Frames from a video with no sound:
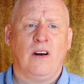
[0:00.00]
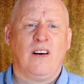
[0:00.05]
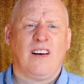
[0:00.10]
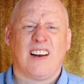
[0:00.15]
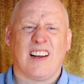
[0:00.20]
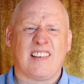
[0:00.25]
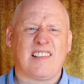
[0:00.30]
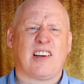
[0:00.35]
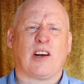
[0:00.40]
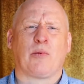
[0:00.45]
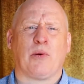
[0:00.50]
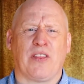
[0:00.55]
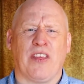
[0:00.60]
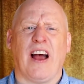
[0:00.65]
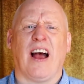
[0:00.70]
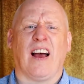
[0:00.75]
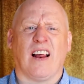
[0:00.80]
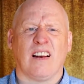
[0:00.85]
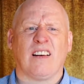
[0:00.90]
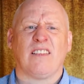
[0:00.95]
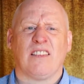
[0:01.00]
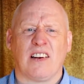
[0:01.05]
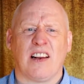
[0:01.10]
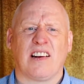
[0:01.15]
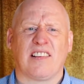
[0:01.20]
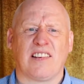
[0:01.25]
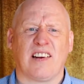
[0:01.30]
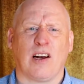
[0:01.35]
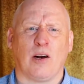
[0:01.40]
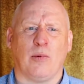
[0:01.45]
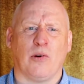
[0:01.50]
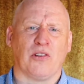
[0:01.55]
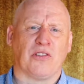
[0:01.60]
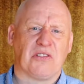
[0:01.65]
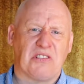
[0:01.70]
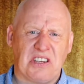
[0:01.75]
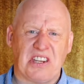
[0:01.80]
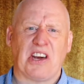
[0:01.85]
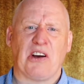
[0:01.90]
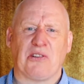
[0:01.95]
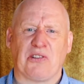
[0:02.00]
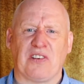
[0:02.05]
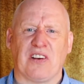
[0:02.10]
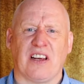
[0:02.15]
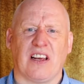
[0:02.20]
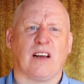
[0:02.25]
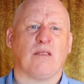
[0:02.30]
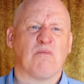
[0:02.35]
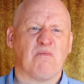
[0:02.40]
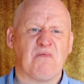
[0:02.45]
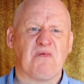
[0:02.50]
Let's stick with that. Less syllables. D.O.C.